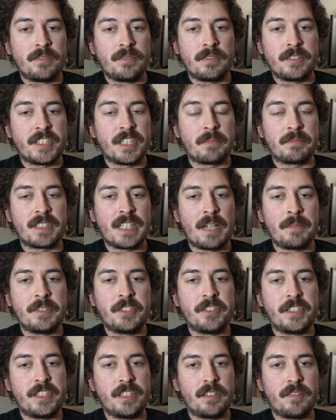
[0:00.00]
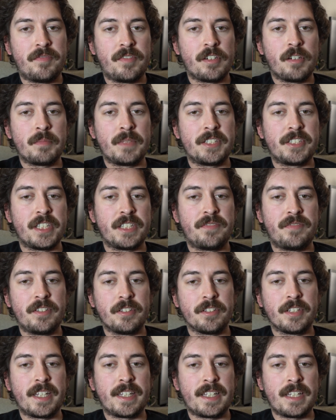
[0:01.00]
Sometimes you see a film that just
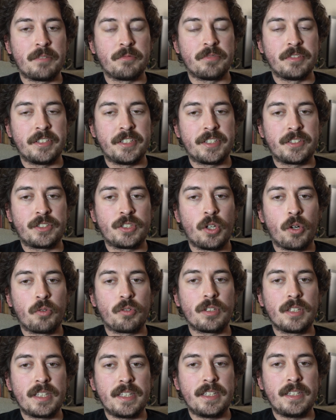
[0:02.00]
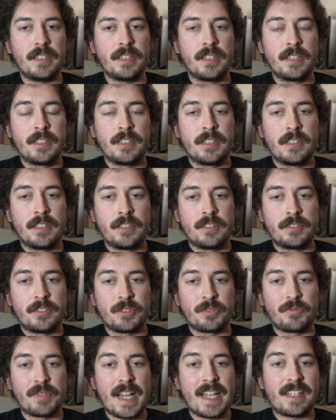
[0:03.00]
feels like it was totally,
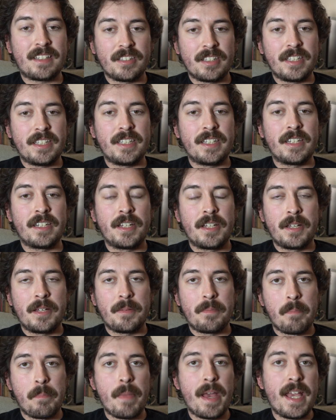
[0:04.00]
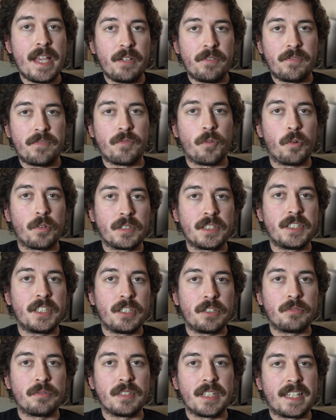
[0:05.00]
directly made for
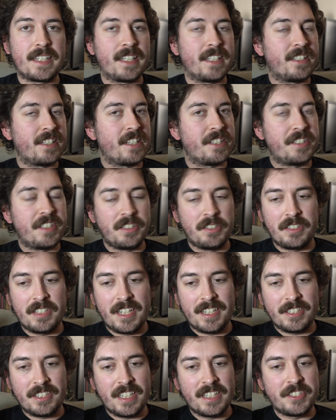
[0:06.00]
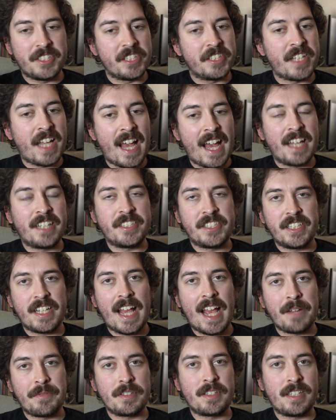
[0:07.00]
you. Like it just has
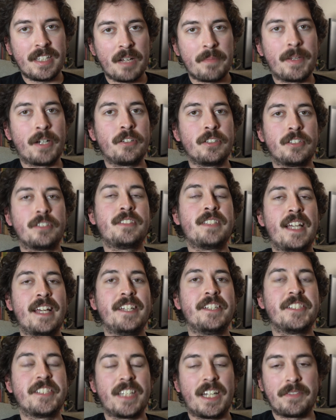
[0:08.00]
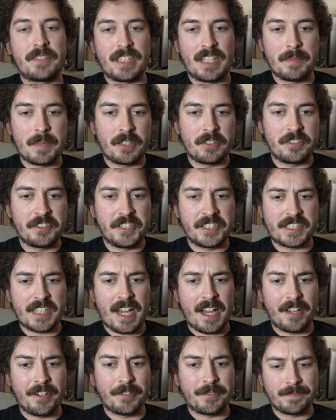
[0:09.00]
everything about your taste and everything about your
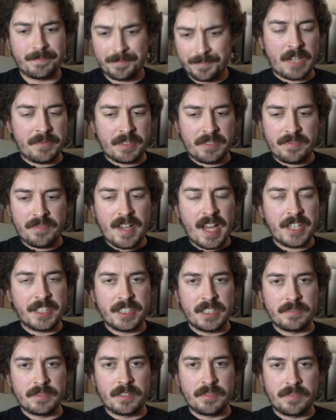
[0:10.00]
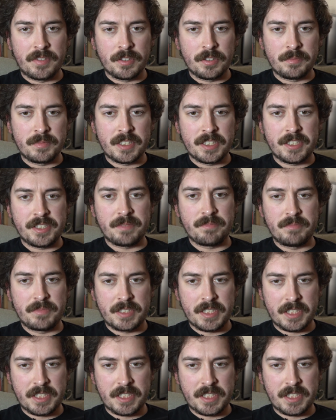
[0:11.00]
style. Every facet of the film just